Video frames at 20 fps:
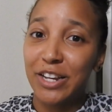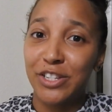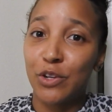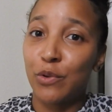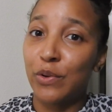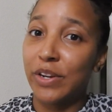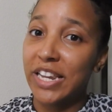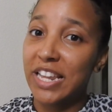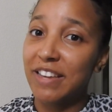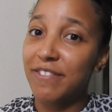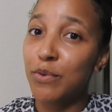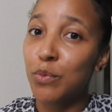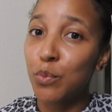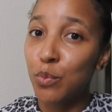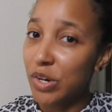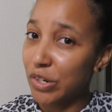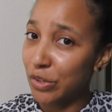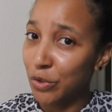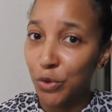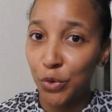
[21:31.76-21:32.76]
on level
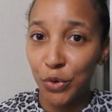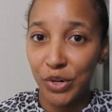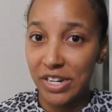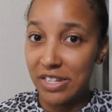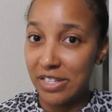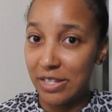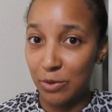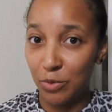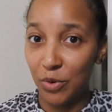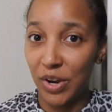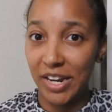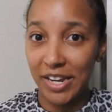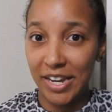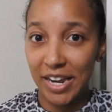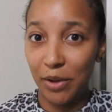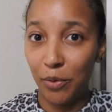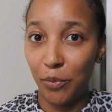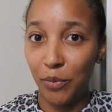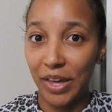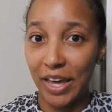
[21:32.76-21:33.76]
1 crazy right
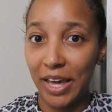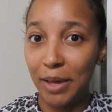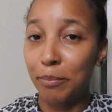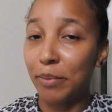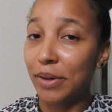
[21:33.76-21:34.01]
now, okay?